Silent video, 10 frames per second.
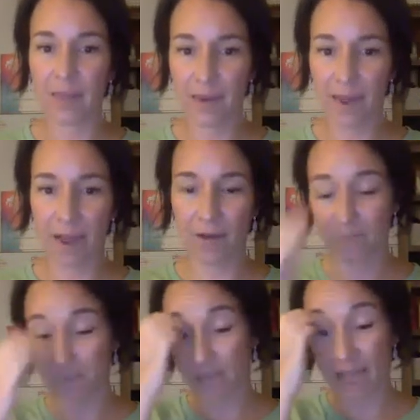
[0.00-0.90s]
Now,
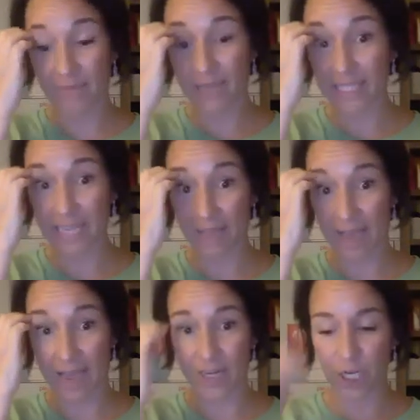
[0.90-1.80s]
having said
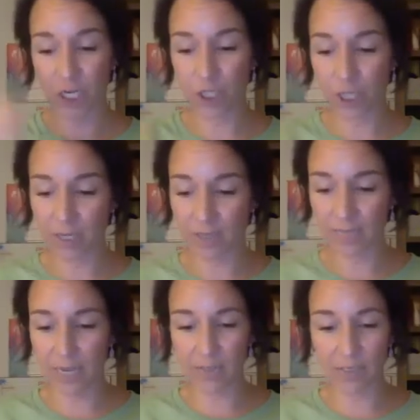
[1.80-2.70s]
that, she
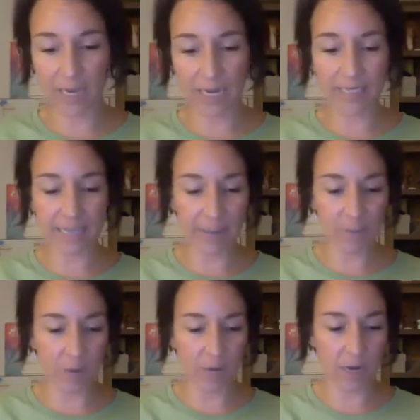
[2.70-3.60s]
tells an
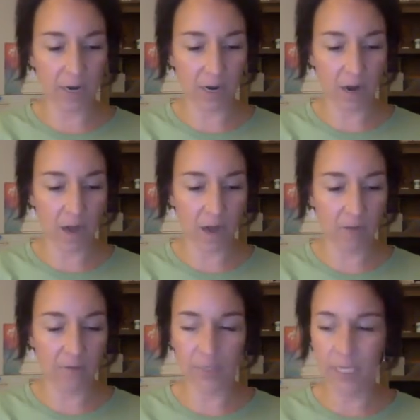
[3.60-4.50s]
example in here
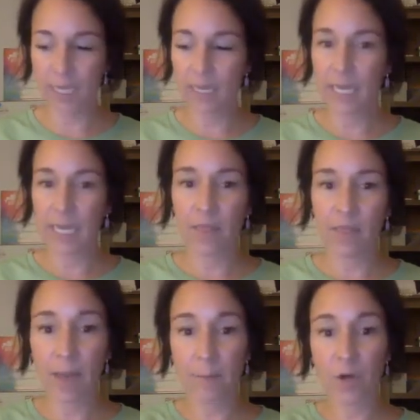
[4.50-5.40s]
of
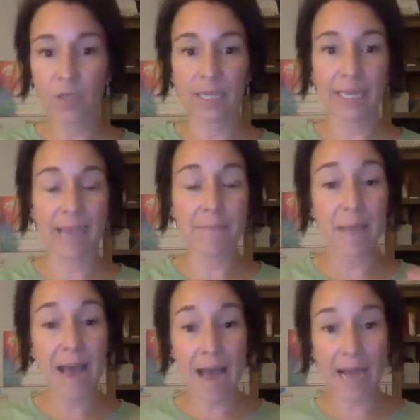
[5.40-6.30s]
that person came
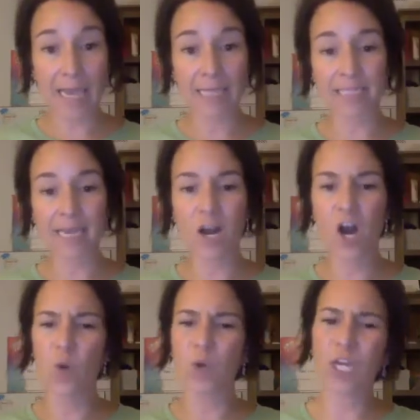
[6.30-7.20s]
back and said,
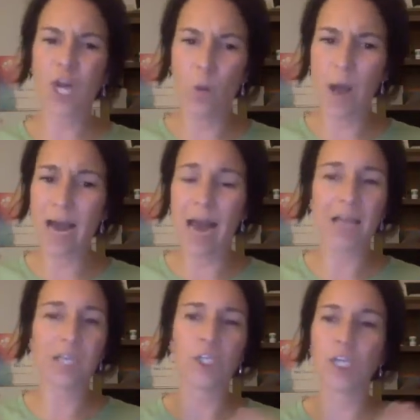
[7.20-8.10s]
oh, well, you know what?
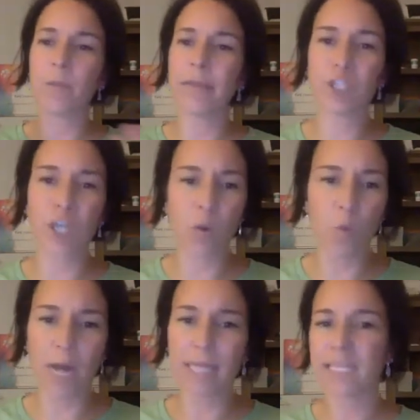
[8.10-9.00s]
She mentioned it
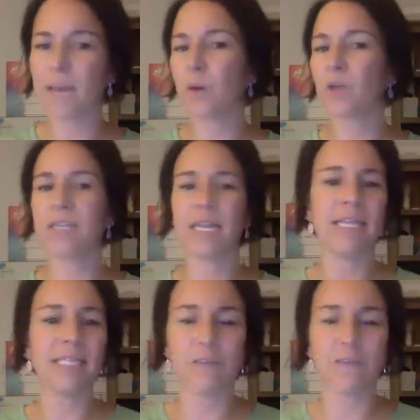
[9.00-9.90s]
once. That person
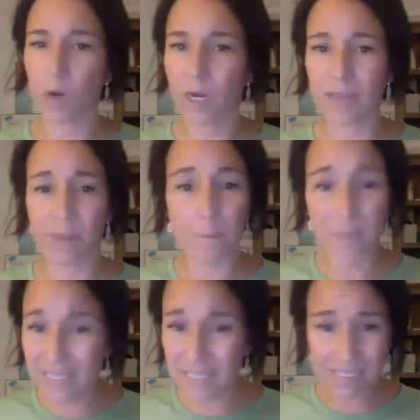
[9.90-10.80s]
isn't even working the
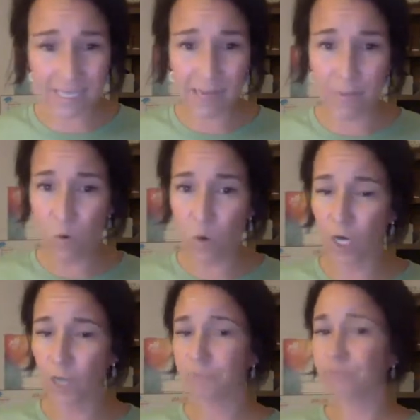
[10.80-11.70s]
business
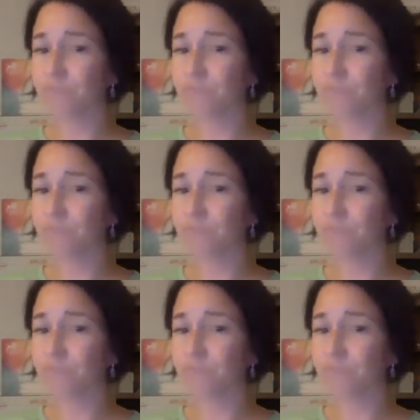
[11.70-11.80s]
anymore.